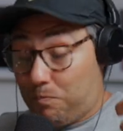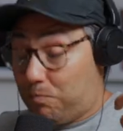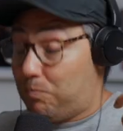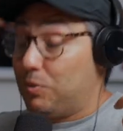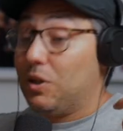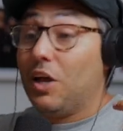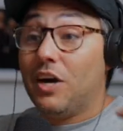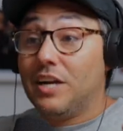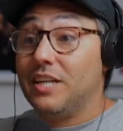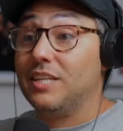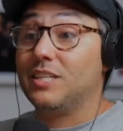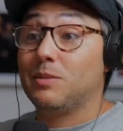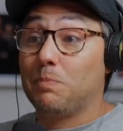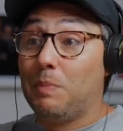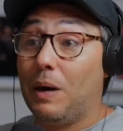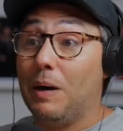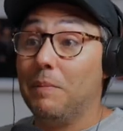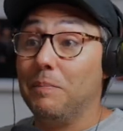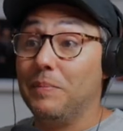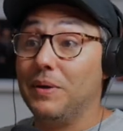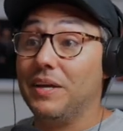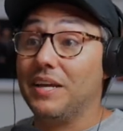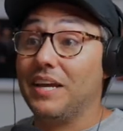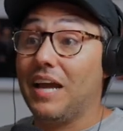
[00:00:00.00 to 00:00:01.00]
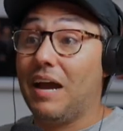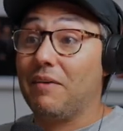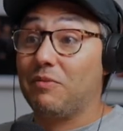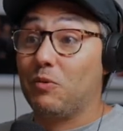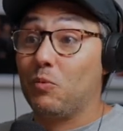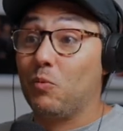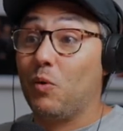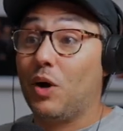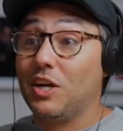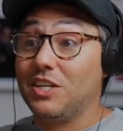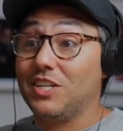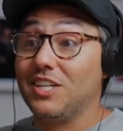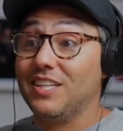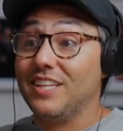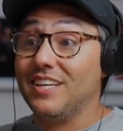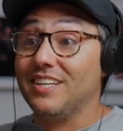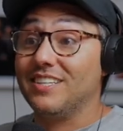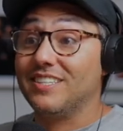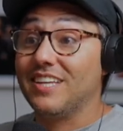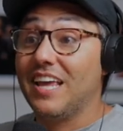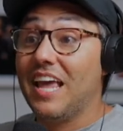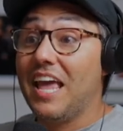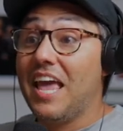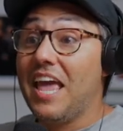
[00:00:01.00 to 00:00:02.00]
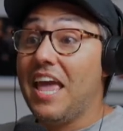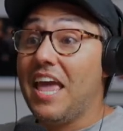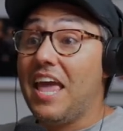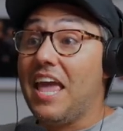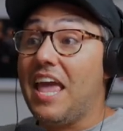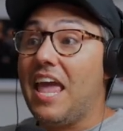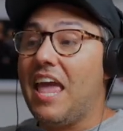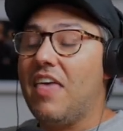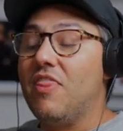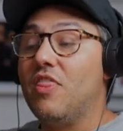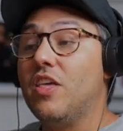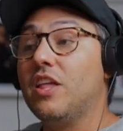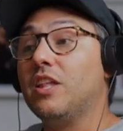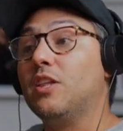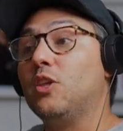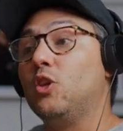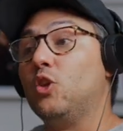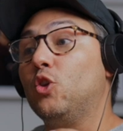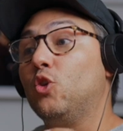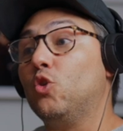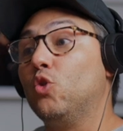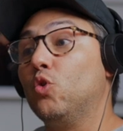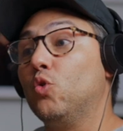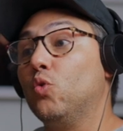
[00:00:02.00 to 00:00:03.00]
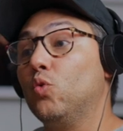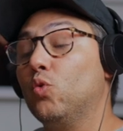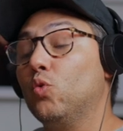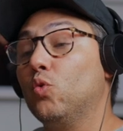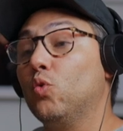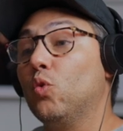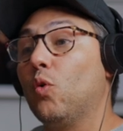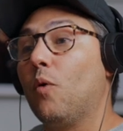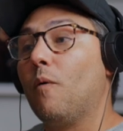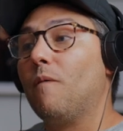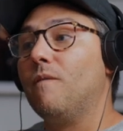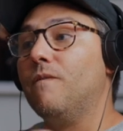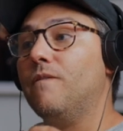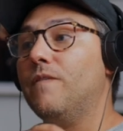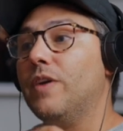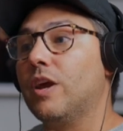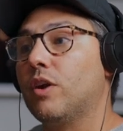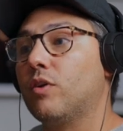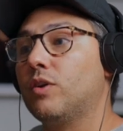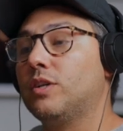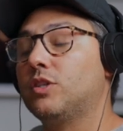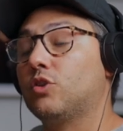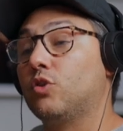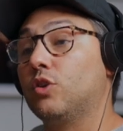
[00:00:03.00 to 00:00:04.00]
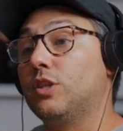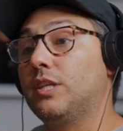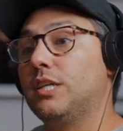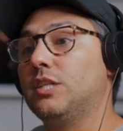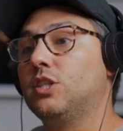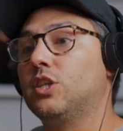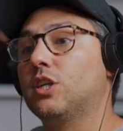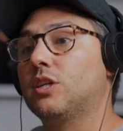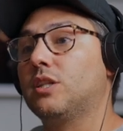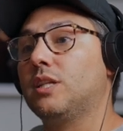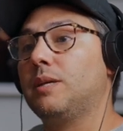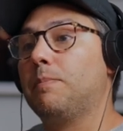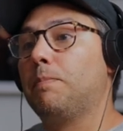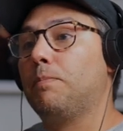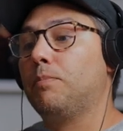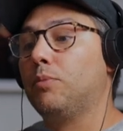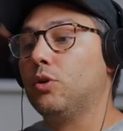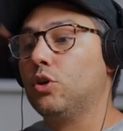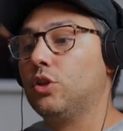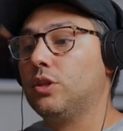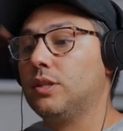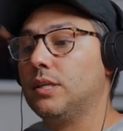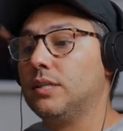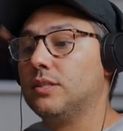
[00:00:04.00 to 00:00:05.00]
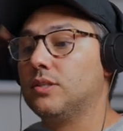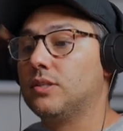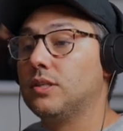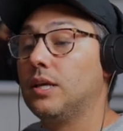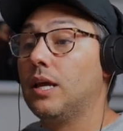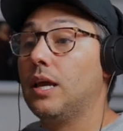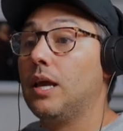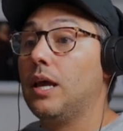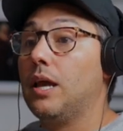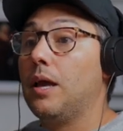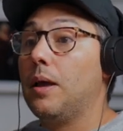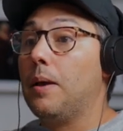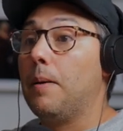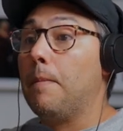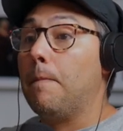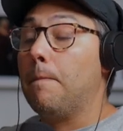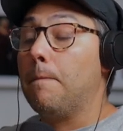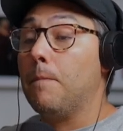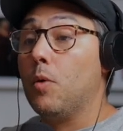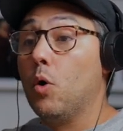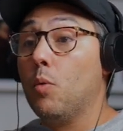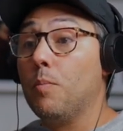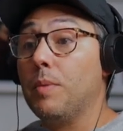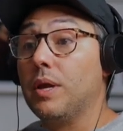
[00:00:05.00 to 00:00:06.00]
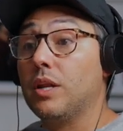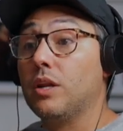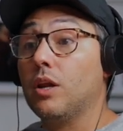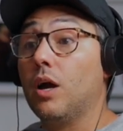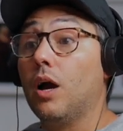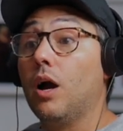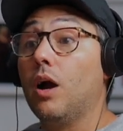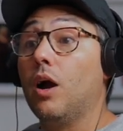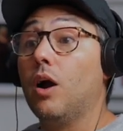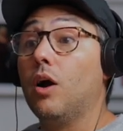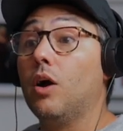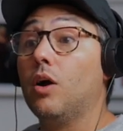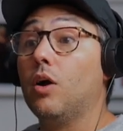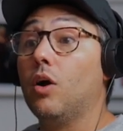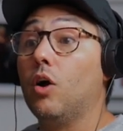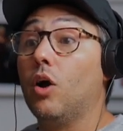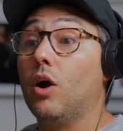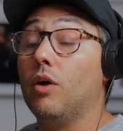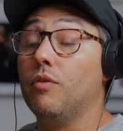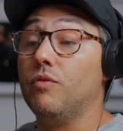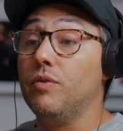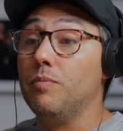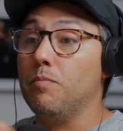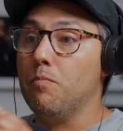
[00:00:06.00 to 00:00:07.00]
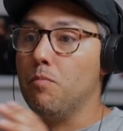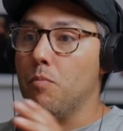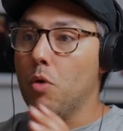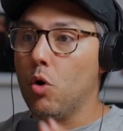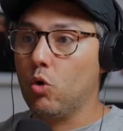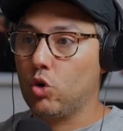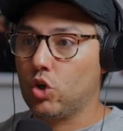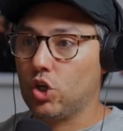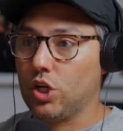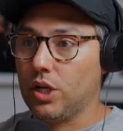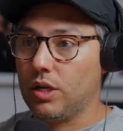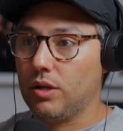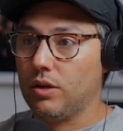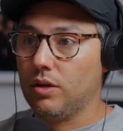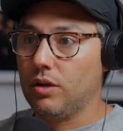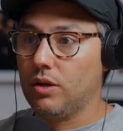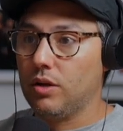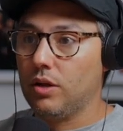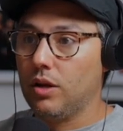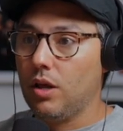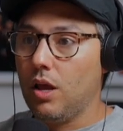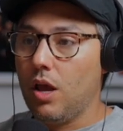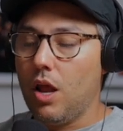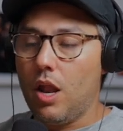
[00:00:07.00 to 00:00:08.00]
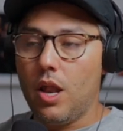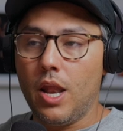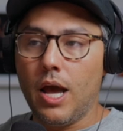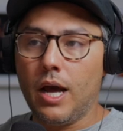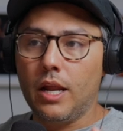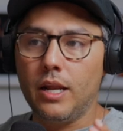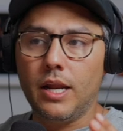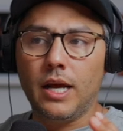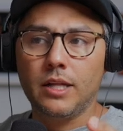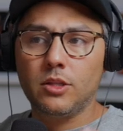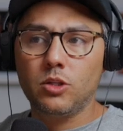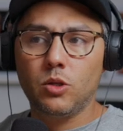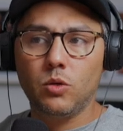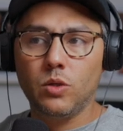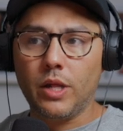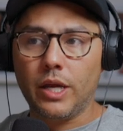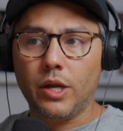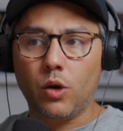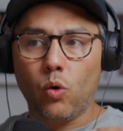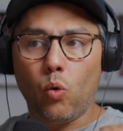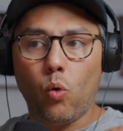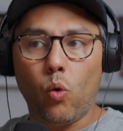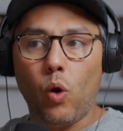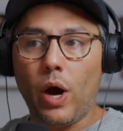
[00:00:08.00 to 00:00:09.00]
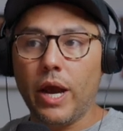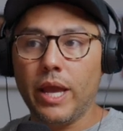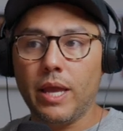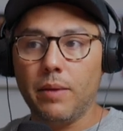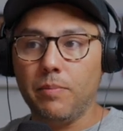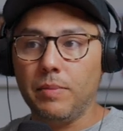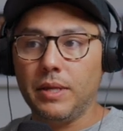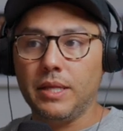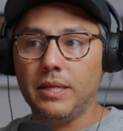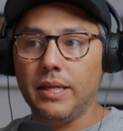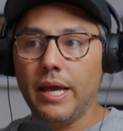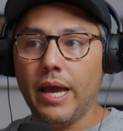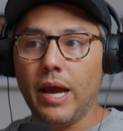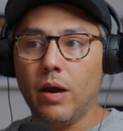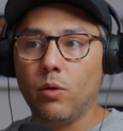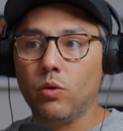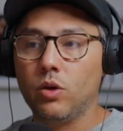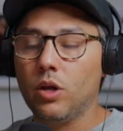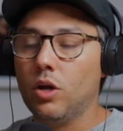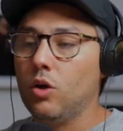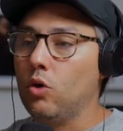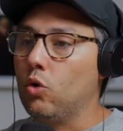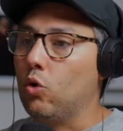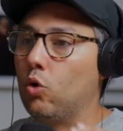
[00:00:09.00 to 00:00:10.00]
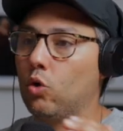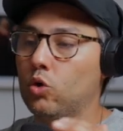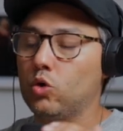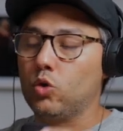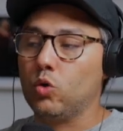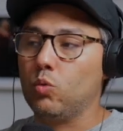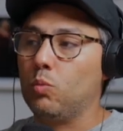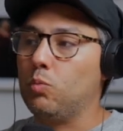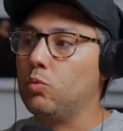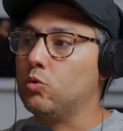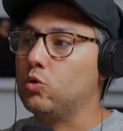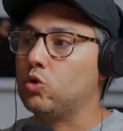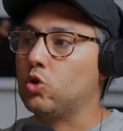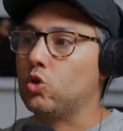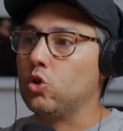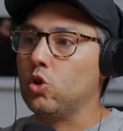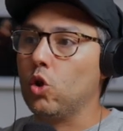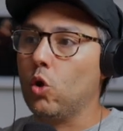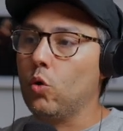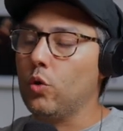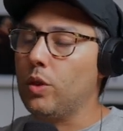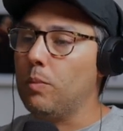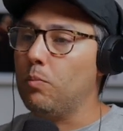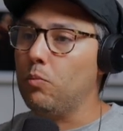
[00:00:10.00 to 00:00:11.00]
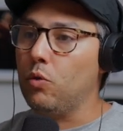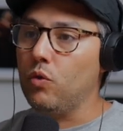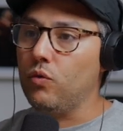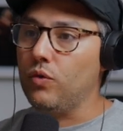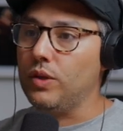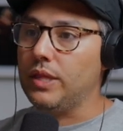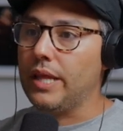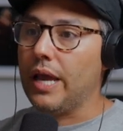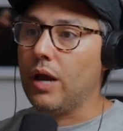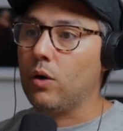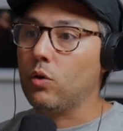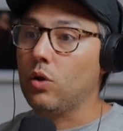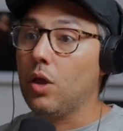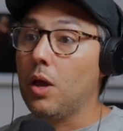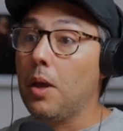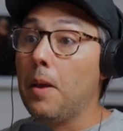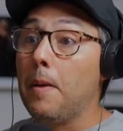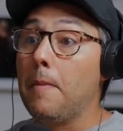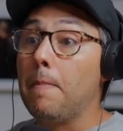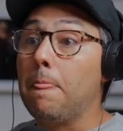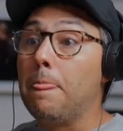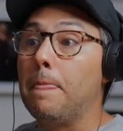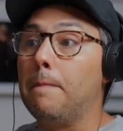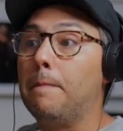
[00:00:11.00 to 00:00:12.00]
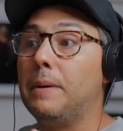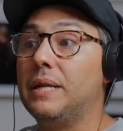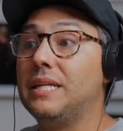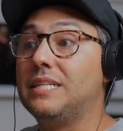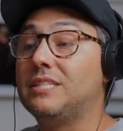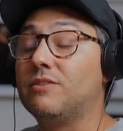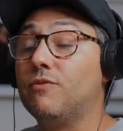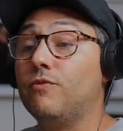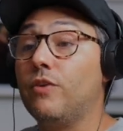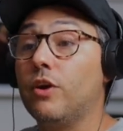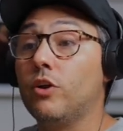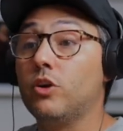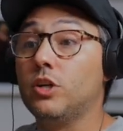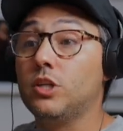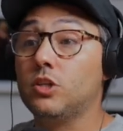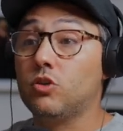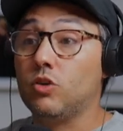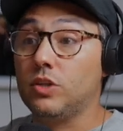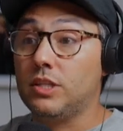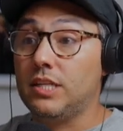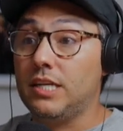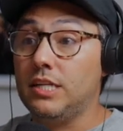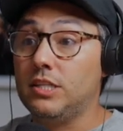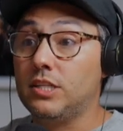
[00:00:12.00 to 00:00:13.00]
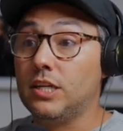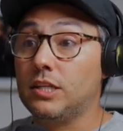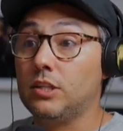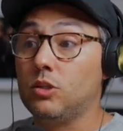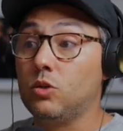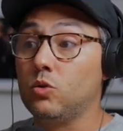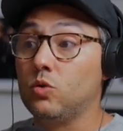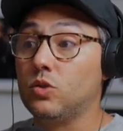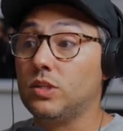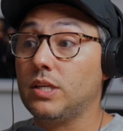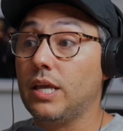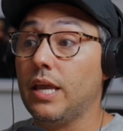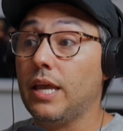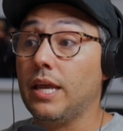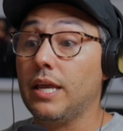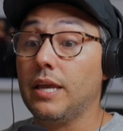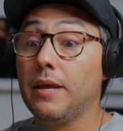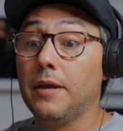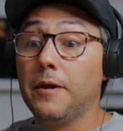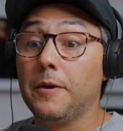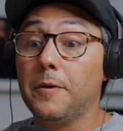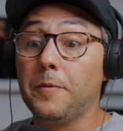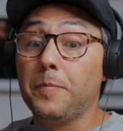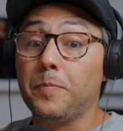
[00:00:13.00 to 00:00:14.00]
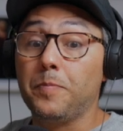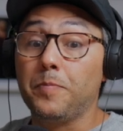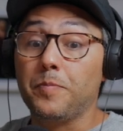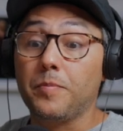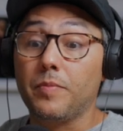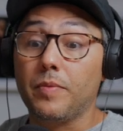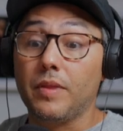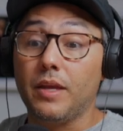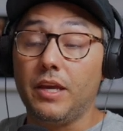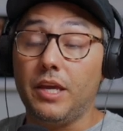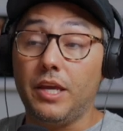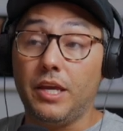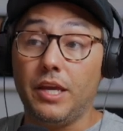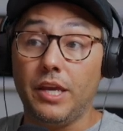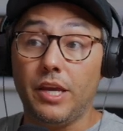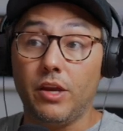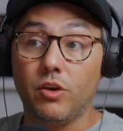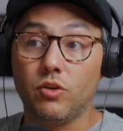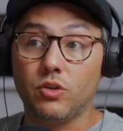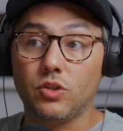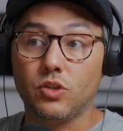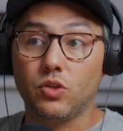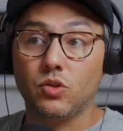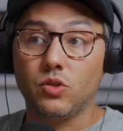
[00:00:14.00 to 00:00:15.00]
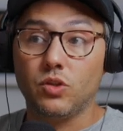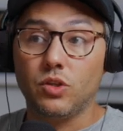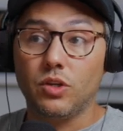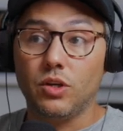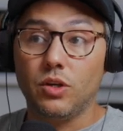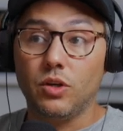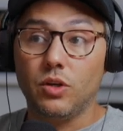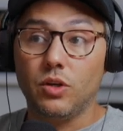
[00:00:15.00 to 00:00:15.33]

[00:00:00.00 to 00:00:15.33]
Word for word: blood is pumping after watching this. Yeah. And then you very strategically put this moment of emotion. Yeah. Not not to like quiet me down or to slow the movie down, but it's very strategic to say here's